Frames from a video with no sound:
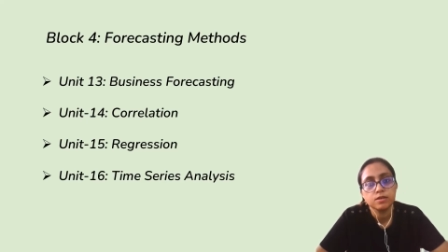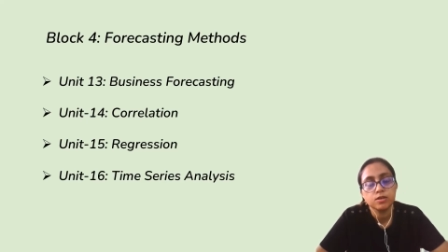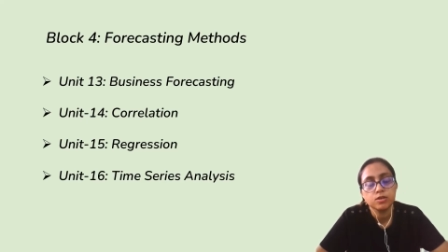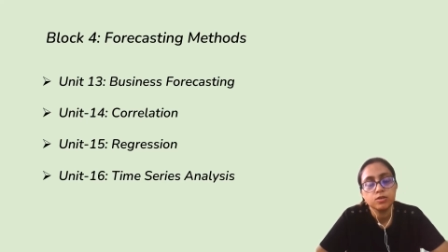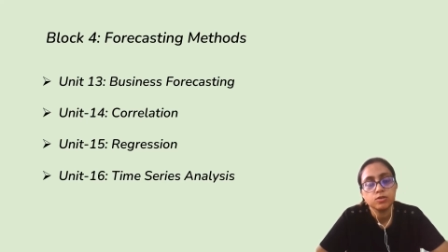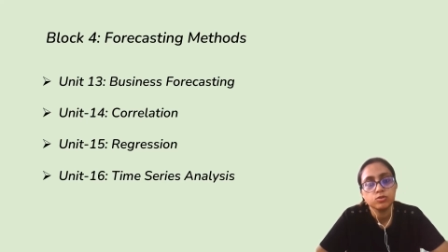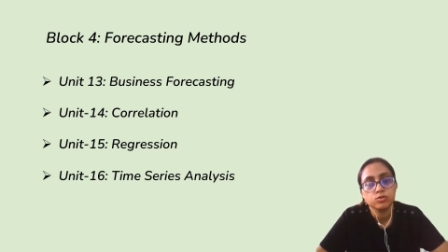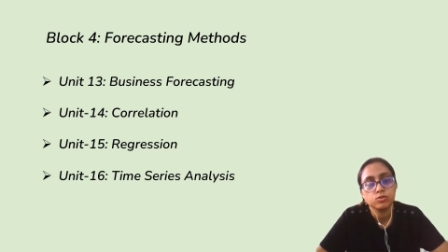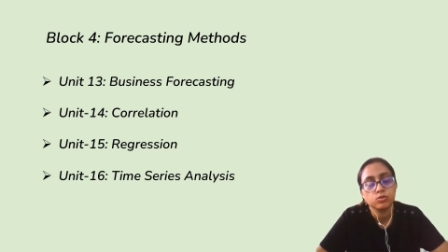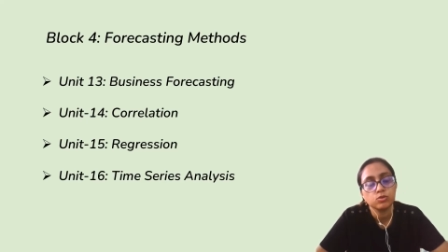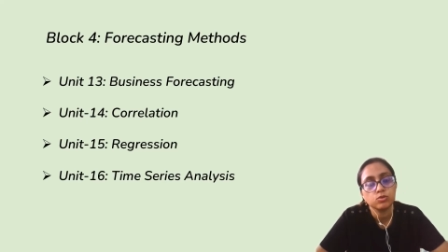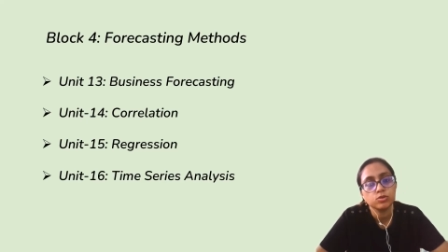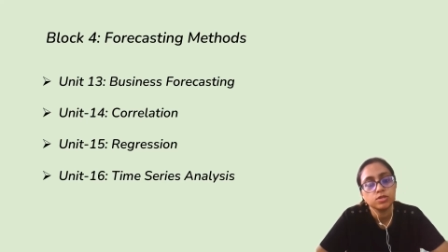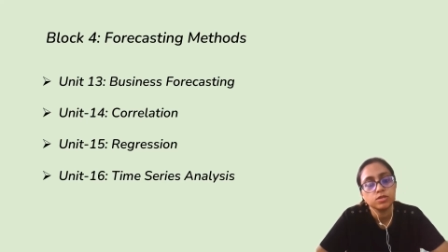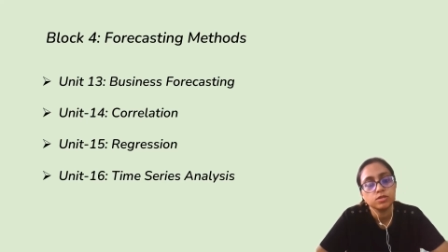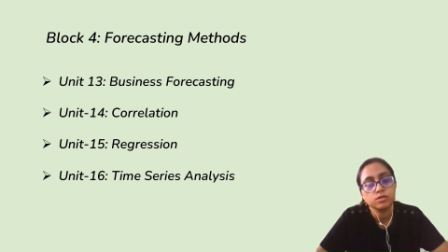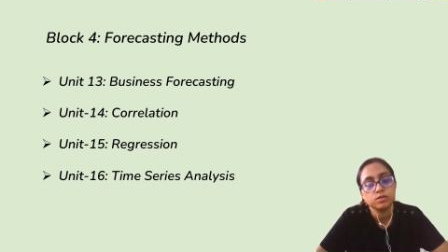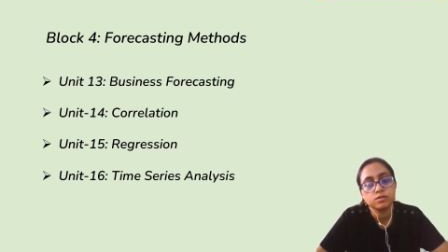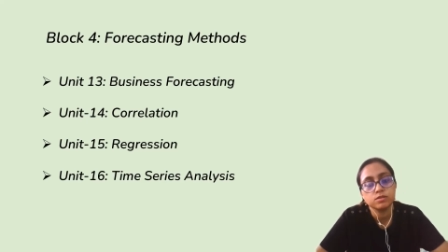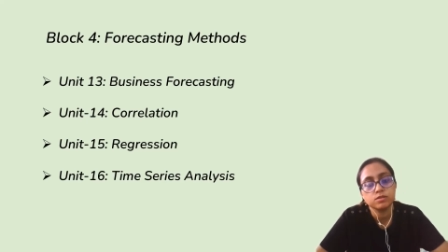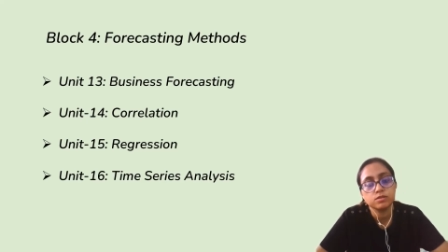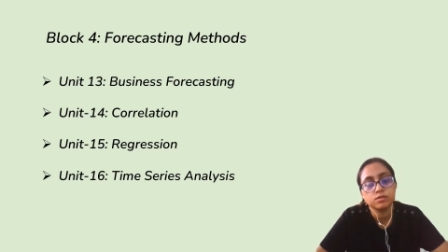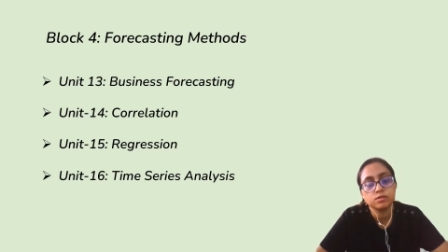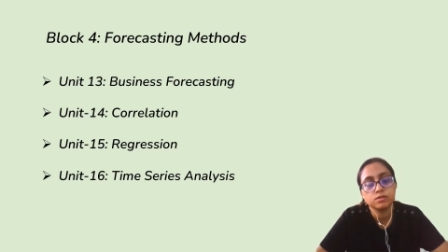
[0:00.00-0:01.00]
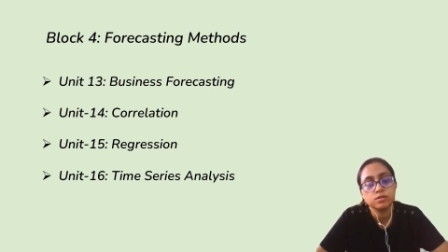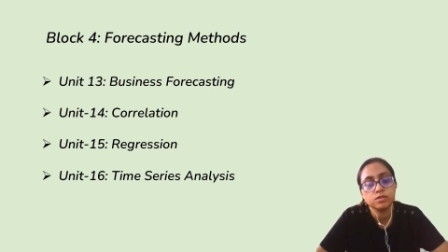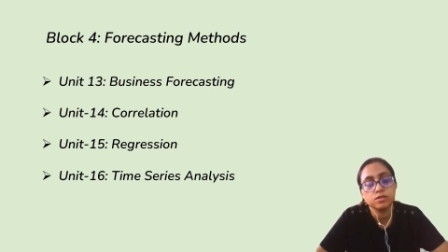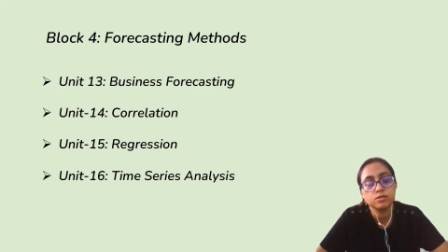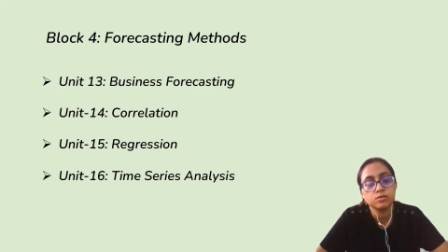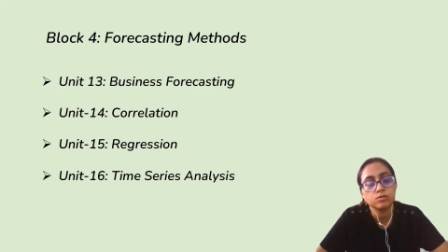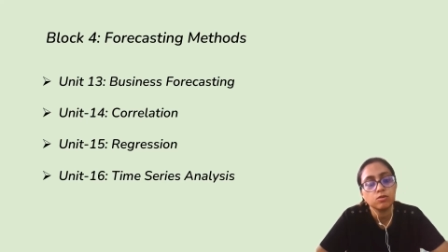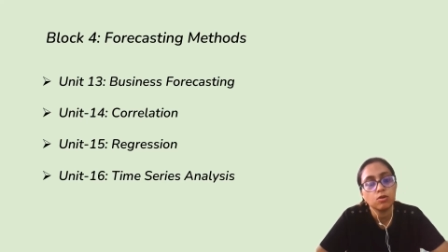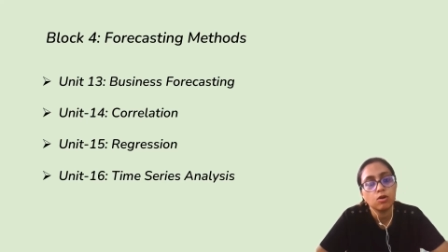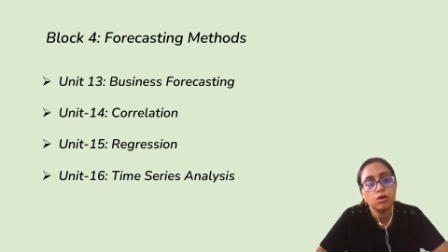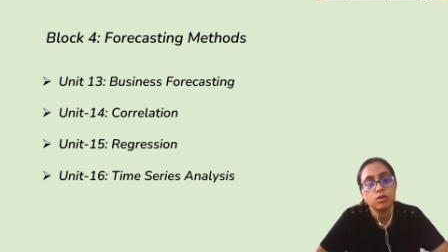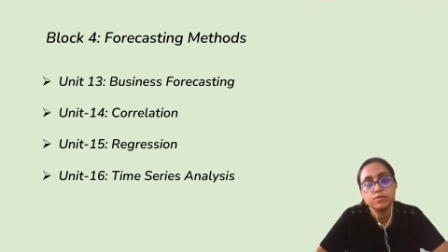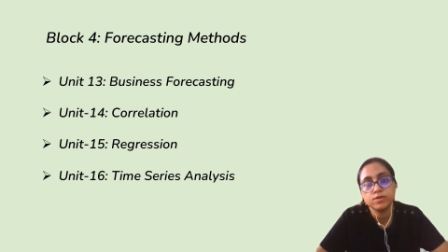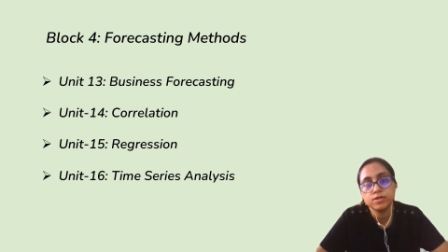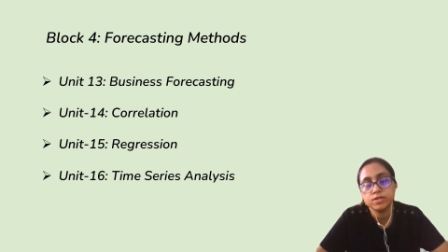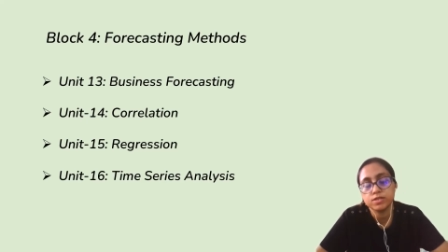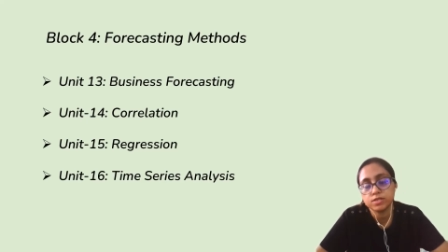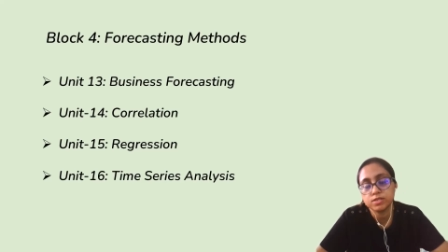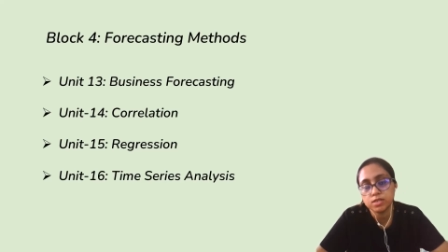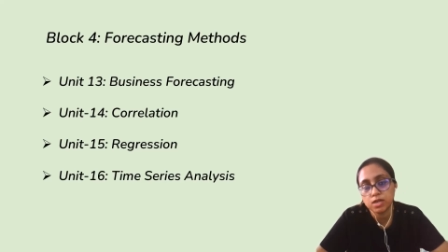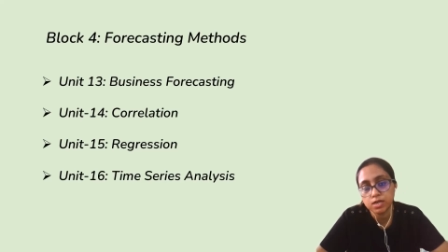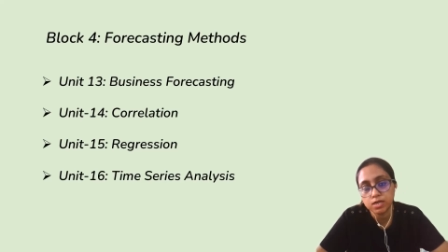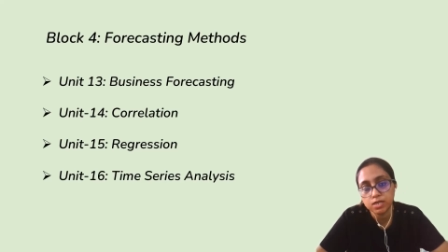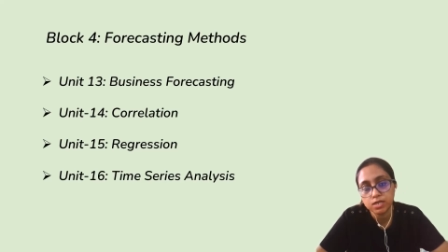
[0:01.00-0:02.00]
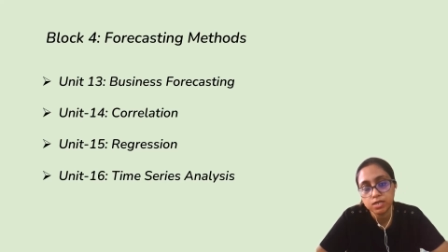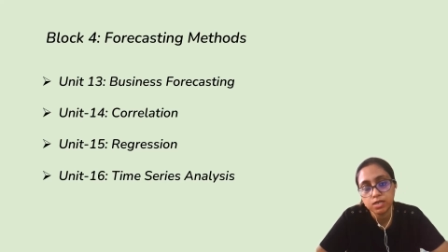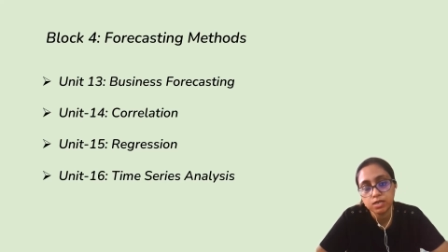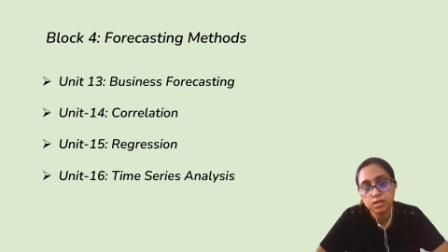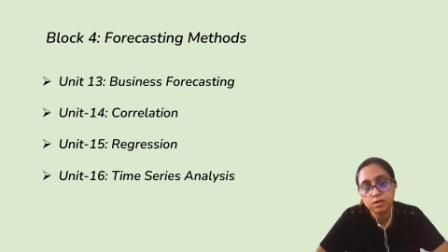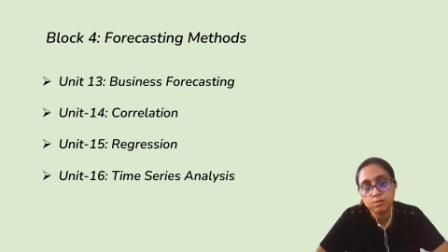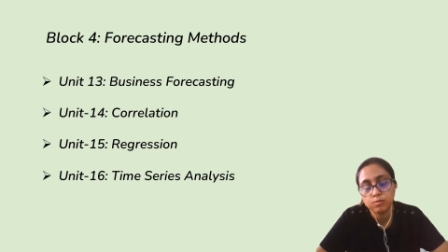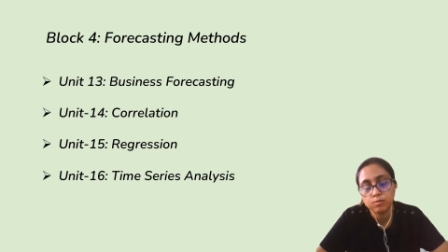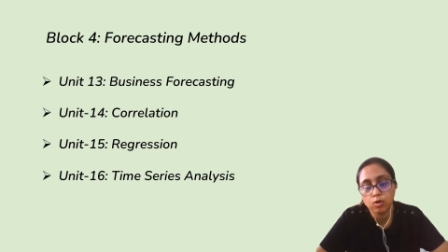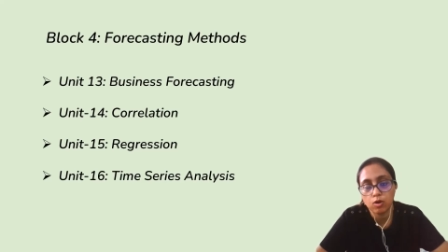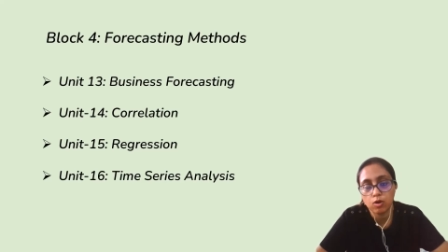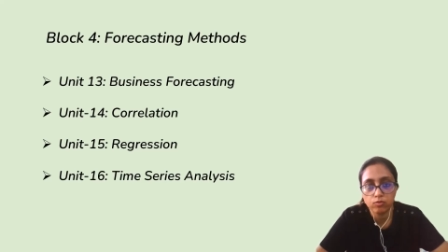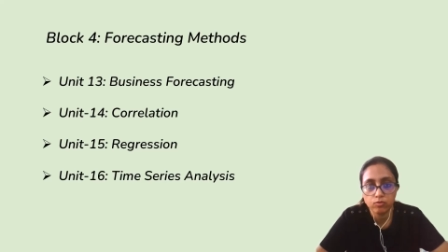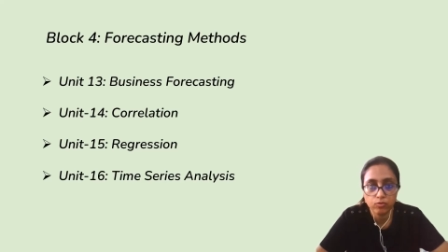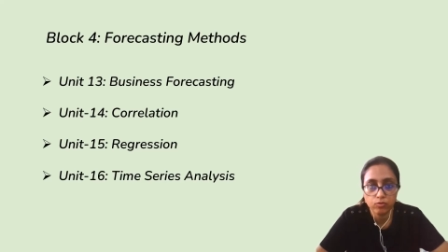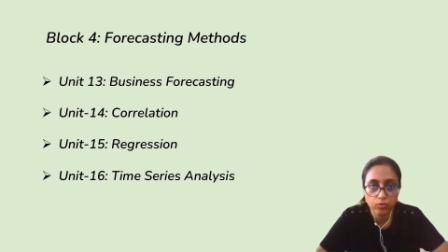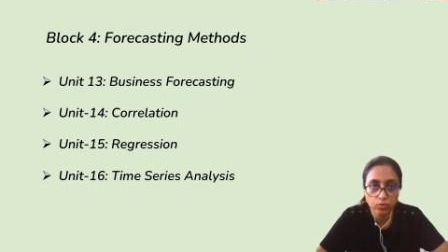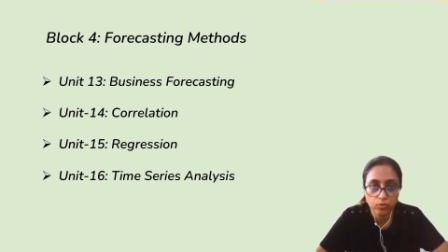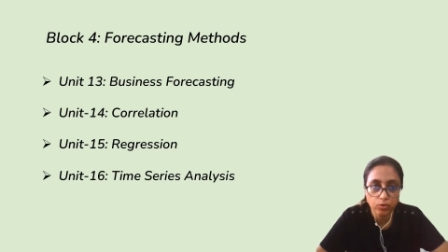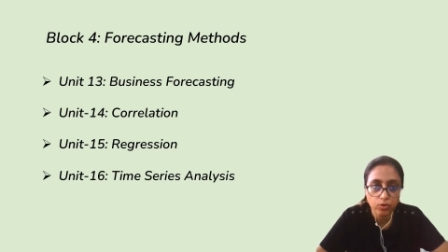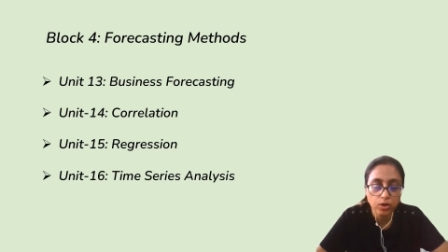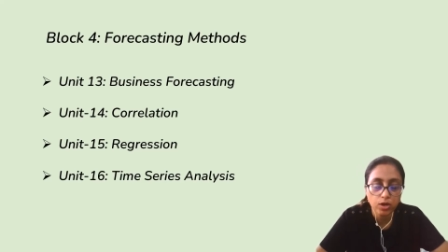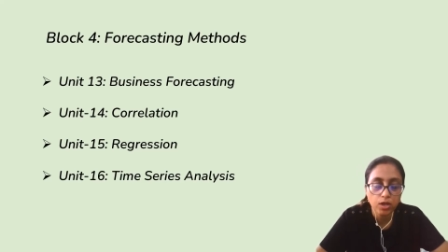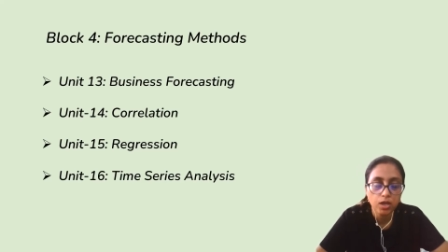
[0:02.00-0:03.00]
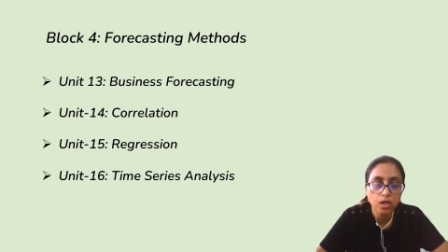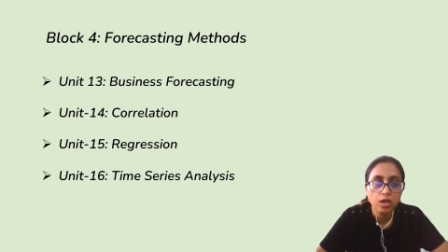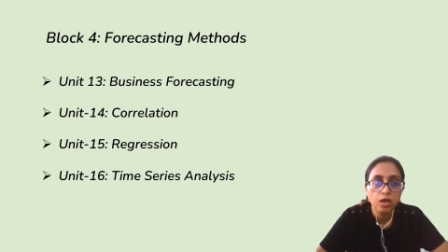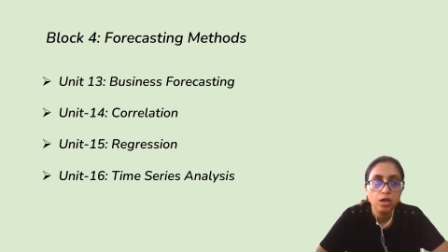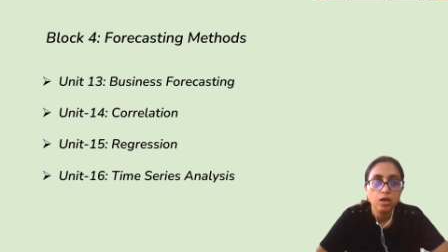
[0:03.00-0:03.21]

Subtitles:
So this all we'll study in block 4.